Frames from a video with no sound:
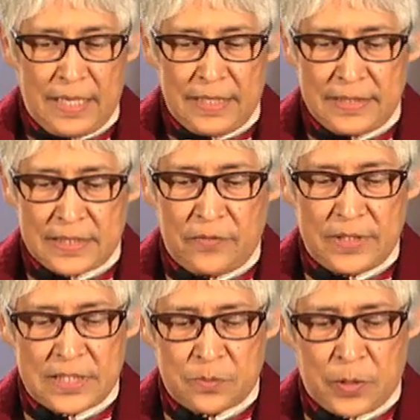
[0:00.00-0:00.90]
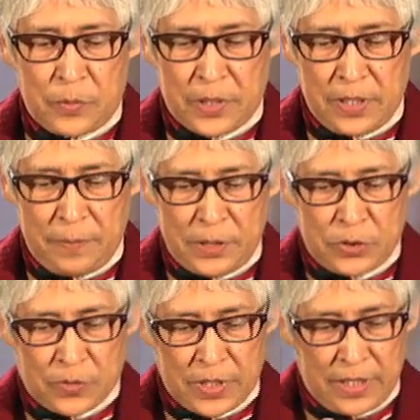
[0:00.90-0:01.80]
So this is what we're going to be
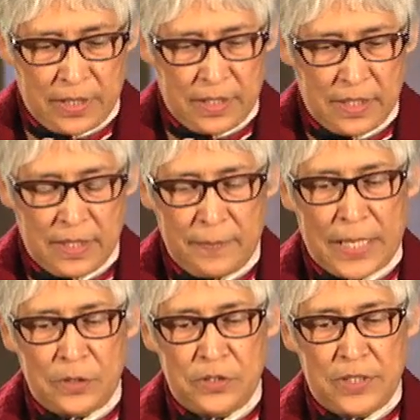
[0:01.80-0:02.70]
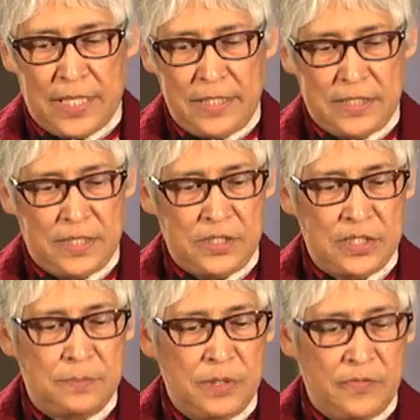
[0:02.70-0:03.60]
talking about tonight,
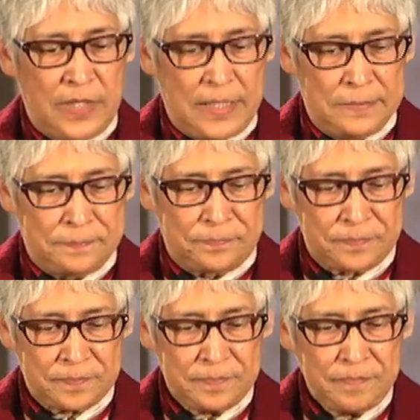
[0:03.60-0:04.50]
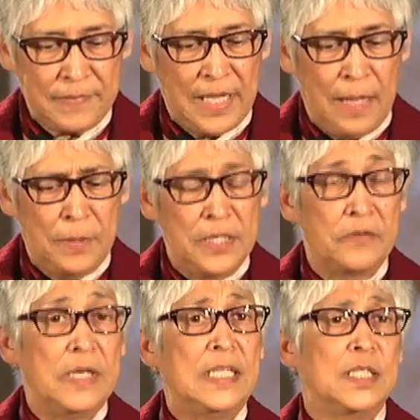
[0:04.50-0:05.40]
just briefly. I'm going to
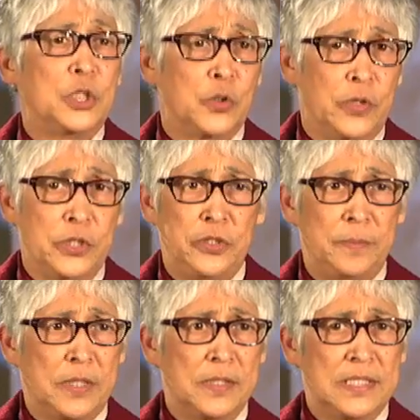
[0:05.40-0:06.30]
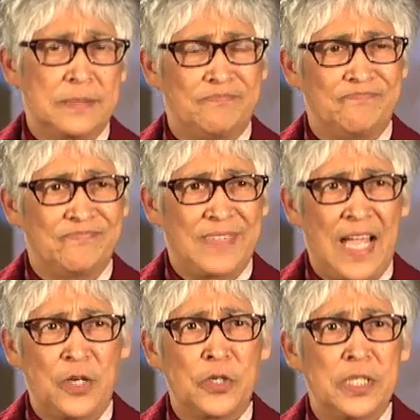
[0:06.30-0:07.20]
read the story to you because
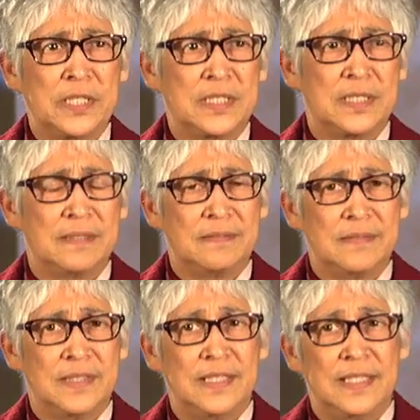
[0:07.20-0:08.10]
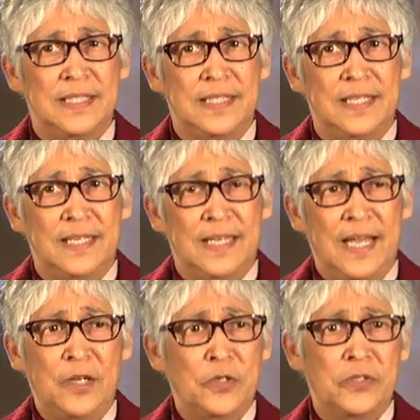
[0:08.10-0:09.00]
I couldn't
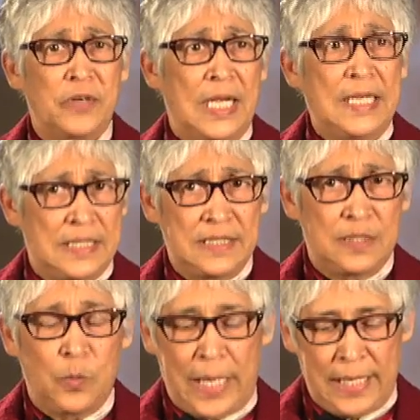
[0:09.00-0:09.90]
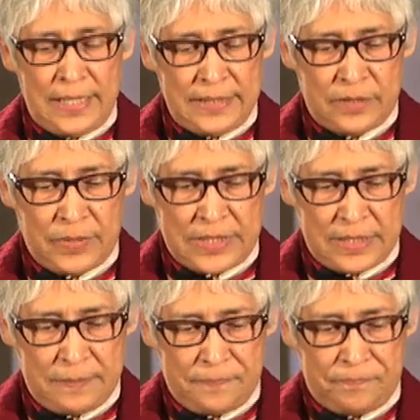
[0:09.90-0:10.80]
relate it the way it is written.